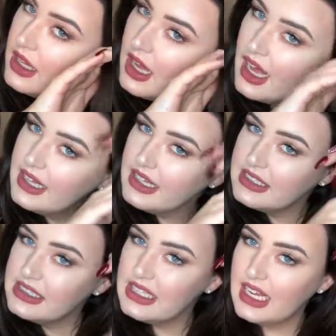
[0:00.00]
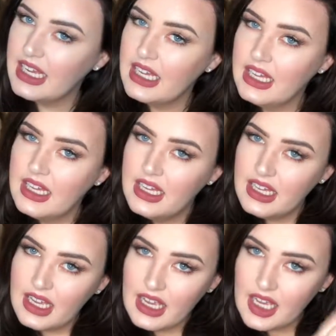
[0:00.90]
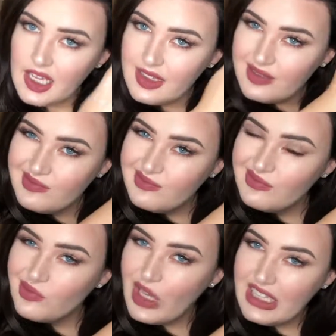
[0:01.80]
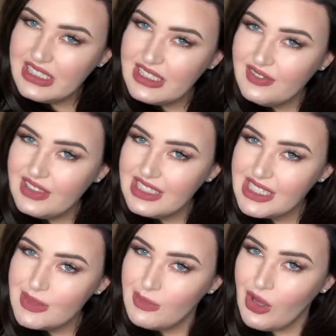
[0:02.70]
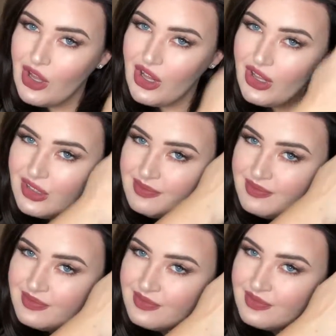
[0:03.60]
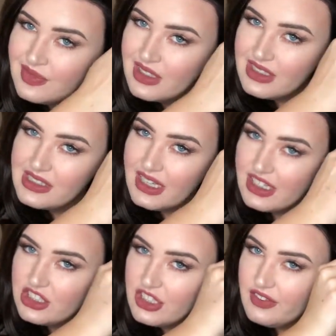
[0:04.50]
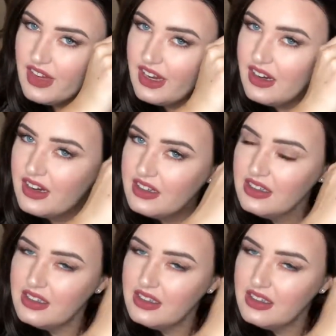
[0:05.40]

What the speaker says: I like to take a relatively small section of hair,